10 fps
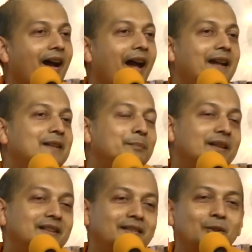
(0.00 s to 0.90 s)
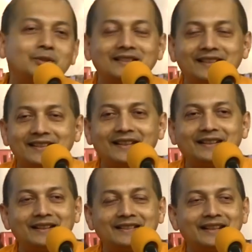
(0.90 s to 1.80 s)
And his mother notices
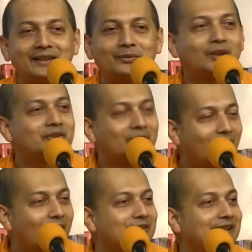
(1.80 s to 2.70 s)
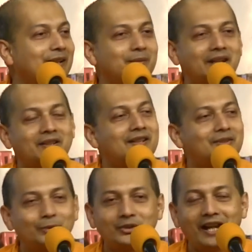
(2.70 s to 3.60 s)
it and says, what's wrong? Tell me. And
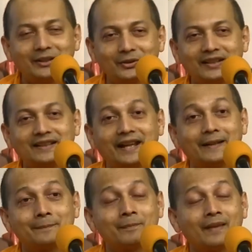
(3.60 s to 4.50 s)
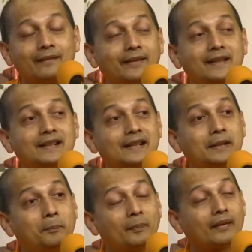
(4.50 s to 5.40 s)
he's too shy to say that.
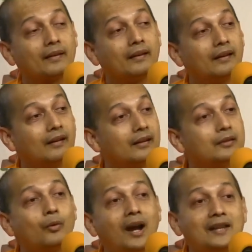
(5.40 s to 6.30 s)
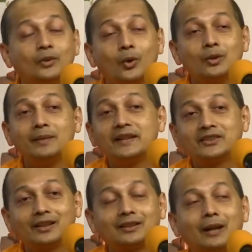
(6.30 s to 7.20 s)
Finally, the wise old
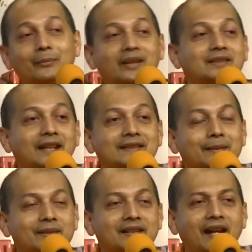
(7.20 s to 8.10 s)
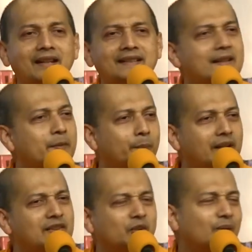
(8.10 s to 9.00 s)
minister comes and takes him aside and says,
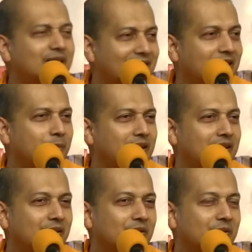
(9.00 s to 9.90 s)
Prince, you can tell me.